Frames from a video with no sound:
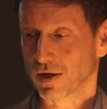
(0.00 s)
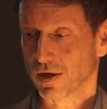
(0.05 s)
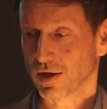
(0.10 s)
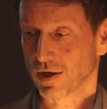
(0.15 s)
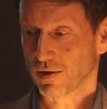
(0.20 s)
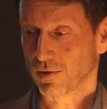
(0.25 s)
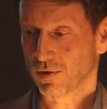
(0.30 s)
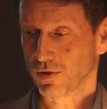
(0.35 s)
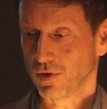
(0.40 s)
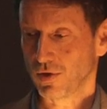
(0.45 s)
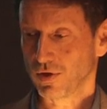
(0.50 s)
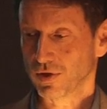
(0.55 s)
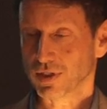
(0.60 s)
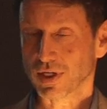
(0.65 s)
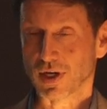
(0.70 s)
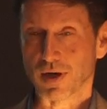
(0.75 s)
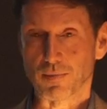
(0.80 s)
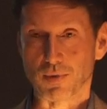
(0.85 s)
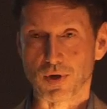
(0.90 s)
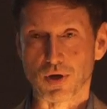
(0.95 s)
uh, a long
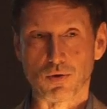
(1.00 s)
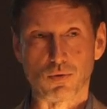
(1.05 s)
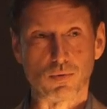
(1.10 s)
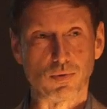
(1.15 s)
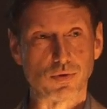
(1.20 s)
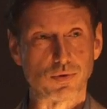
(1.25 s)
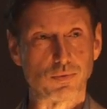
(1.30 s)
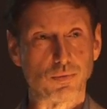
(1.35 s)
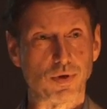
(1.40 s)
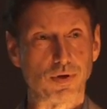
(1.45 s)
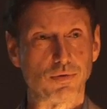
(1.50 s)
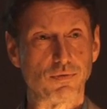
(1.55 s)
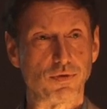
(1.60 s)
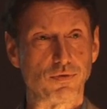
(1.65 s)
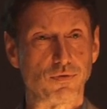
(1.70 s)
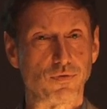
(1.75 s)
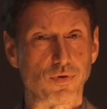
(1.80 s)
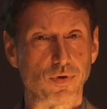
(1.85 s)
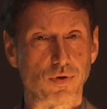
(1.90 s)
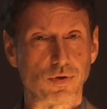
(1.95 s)
time ago. It was one of
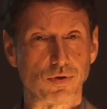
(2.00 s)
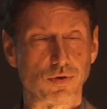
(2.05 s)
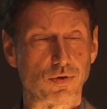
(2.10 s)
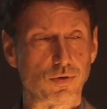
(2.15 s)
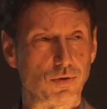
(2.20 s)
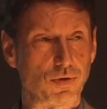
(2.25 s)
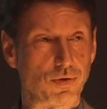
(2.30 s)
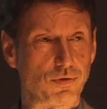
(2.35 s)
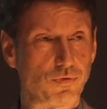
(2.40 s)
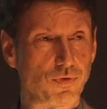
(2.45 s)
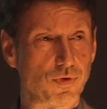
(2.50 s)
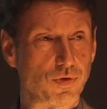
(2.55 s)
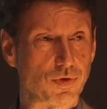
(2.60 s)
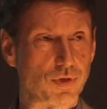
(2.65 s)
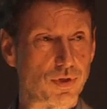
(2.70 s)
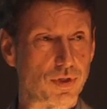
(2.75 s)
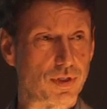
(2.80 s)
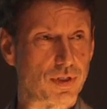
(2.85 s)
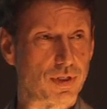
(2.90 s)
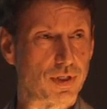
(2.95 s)
the first, or the
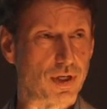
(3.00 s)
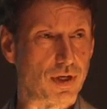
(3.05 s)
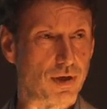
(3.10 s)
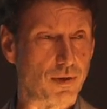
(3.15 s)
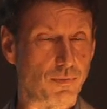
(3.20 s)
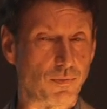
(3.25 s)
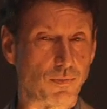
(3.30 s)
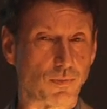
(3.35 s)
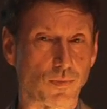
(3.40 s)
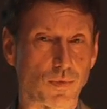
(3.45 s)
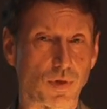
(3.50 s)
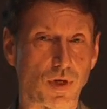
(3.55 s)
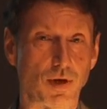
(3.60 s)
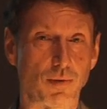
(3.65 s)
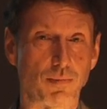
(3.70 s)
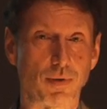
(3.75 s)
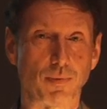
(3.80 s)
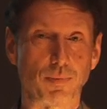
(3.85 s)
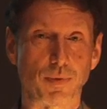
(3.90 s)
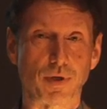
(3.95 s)
first um,
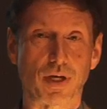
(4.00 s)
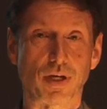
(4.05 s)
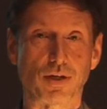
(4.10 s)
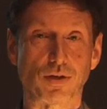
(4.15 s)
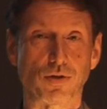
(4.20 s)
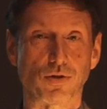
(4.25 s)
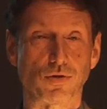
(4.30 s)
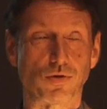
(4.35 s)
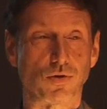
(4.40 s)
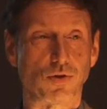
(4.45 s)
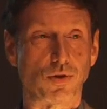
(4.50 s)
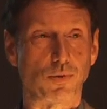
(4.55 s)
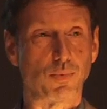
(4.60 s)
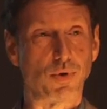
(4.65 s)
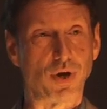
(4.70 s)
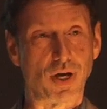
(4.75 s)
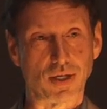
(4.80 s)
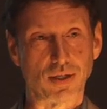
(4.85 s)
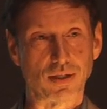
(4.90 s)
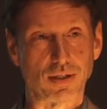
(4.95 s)
uh, publications on the
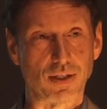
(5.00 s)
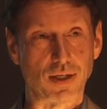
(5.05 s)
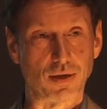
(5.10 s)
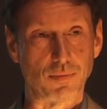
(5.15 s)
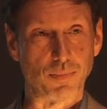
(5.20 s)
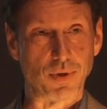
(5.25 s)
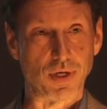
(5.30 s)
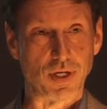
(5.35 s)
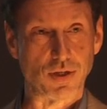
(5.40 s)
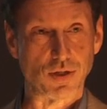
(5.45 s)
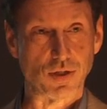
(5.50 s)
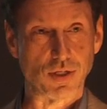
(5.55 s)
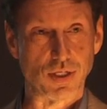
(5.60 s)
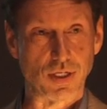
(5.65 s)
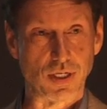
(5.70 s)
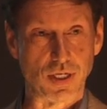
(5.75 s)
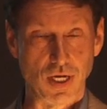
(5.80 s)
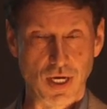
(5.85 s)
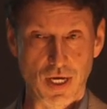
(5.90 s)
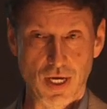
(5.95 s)
practice-led
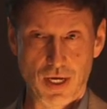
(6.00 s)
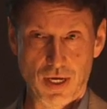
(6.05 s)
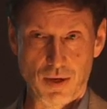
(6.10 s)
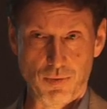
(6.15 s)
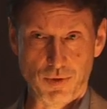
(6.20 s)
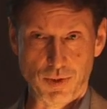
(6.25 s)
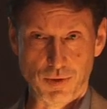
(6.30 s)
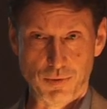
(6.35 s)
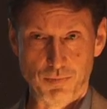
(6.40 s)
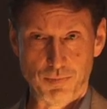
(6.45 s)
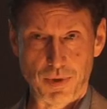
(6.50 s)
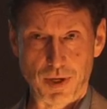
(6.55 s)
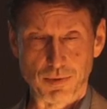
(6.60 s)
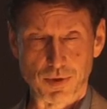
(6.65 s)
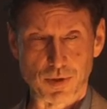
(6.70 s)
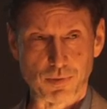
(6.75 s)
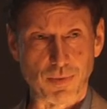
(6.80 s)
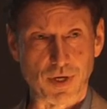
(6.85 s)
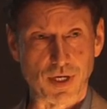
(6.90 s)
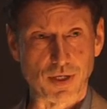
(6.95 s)
PhD. It was
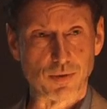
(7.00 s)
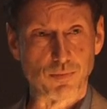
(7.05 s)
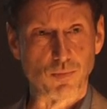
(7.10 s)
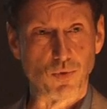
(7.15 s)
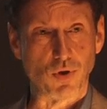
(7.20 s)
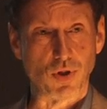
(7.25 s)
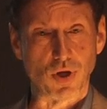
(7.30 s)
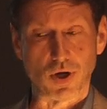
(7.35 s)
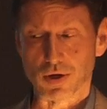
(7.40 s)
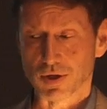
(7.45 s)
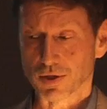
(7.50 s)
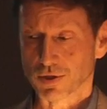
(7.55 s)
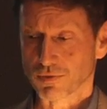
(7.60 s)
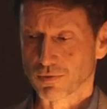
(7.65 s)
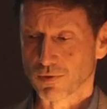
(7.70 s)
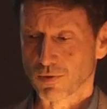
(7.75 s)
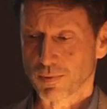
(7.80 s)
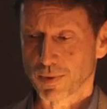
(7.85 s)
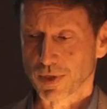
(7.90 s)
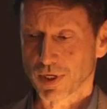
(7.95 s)
published by a small artist
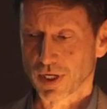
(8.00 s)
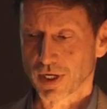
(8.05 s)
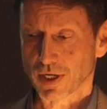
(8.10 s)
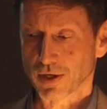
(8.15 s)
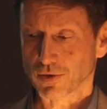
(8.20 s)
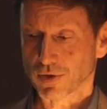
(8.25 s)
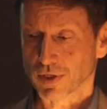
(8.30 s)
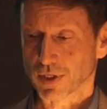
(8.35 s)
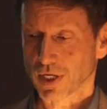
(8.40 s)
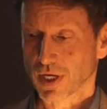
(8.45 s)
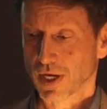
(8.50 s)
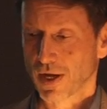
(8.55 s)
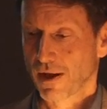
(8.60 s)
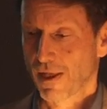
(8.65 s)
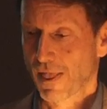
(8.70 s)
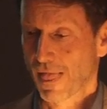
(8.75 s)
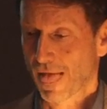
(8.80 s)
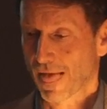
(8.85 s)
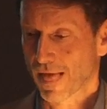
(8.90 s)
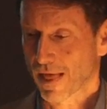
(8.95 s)
group in Ireland.
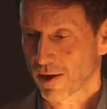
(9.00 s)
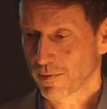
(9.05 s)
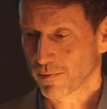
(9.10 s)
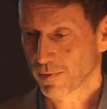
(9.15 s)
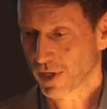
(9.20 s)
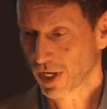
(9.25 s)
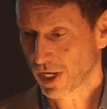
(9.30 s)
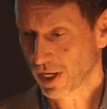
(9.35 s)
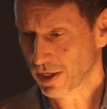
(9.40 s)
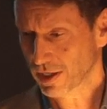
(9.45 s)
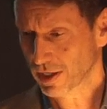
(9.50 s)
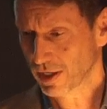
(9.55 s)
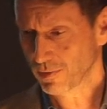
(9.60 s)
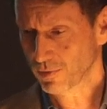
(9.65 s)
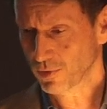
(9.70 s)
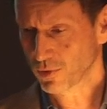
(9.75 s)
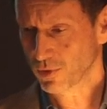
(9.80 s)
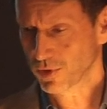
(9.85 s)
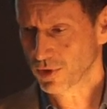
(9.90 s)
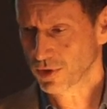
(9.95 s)
Um, and
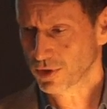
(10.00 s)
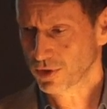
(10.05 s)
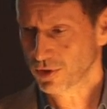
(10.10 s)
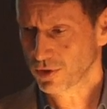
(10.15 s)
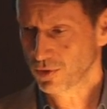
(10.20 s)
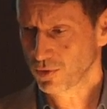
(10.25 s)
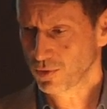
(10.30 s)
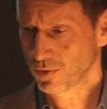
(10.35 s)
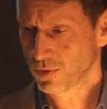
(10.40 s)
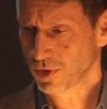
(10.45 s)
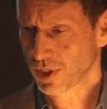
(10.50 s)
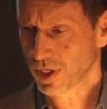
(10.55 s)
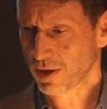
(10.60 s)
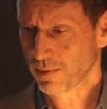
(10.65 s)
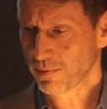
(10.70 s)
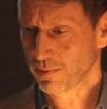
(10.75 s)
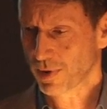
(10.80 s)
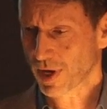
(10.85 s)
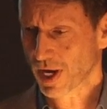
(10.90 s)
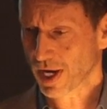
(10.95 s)
I'm going to
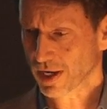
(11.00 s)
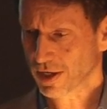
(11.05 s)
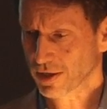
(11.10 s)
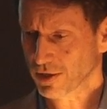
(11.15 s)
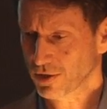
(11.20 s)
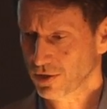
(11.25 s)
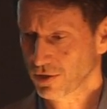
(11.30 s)
come back